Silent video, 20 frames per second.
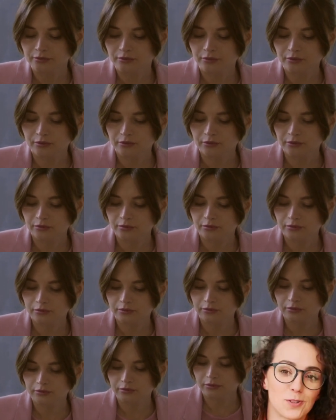Meals
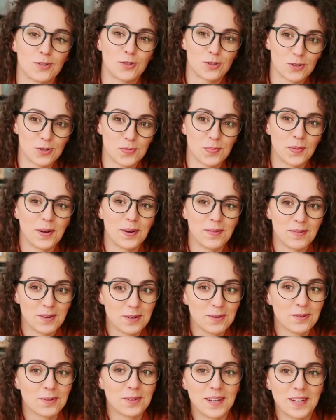lower our guard and
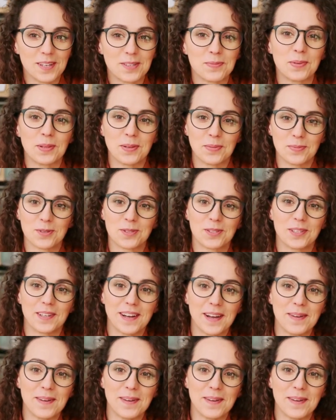open us up for deep